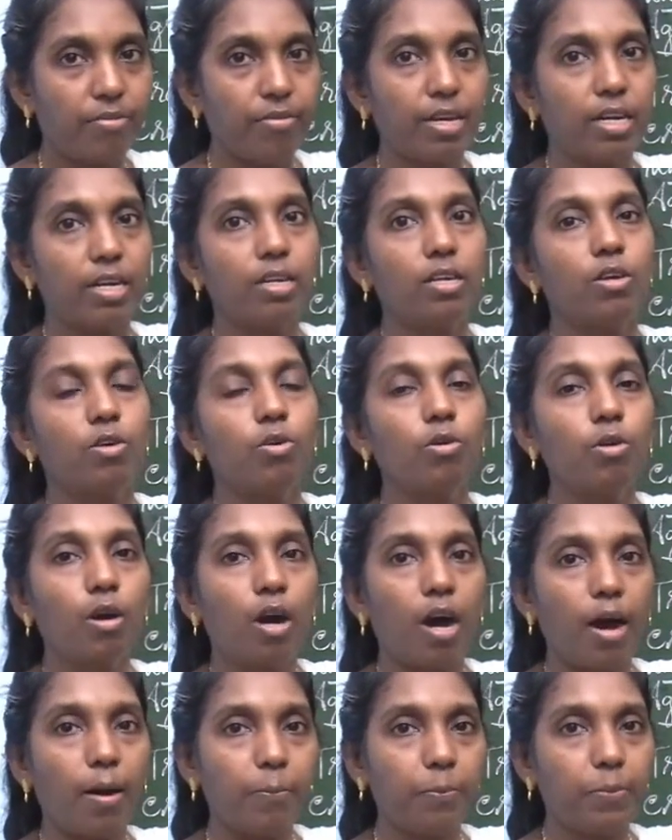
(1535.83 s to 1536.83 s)
When you
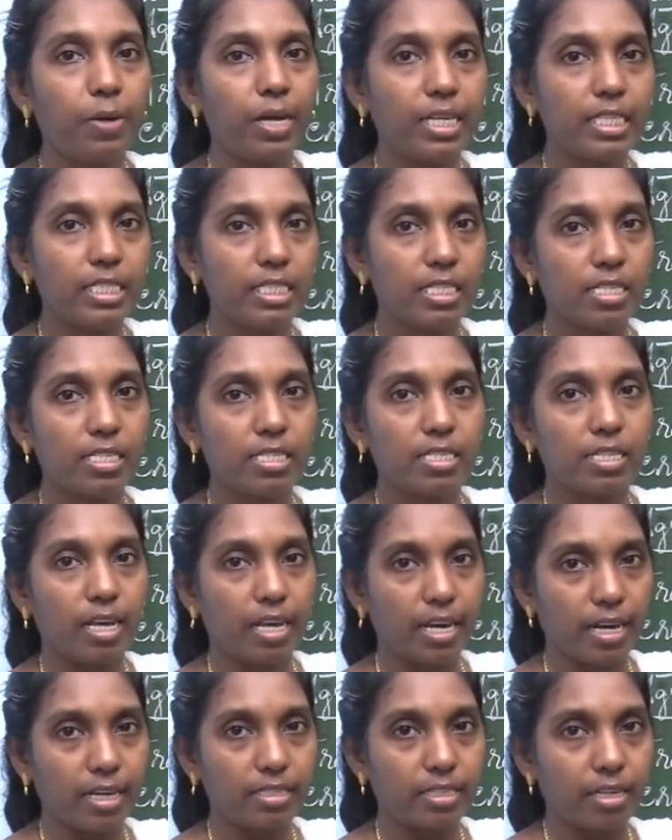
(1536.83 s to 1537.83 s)
apply this
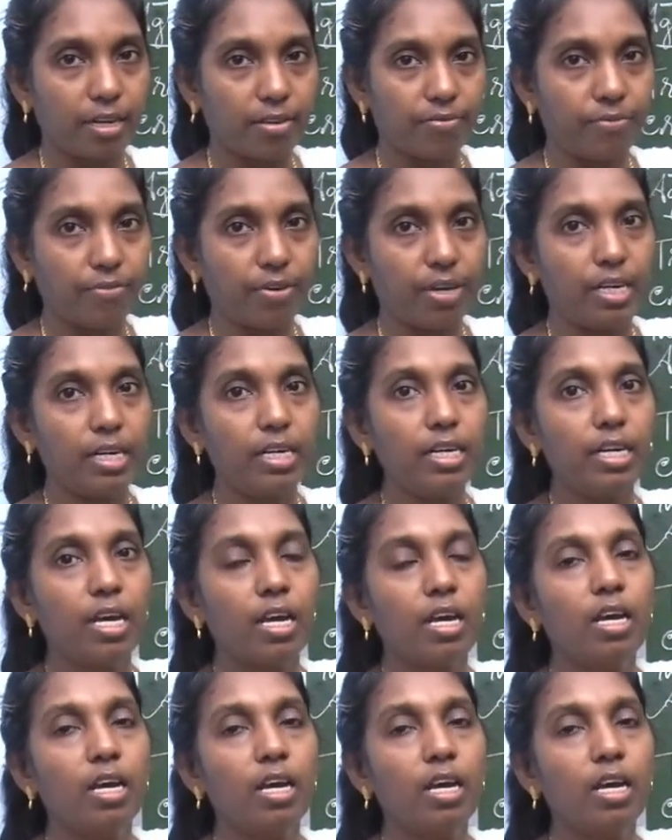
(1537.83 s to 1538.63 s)
electric field,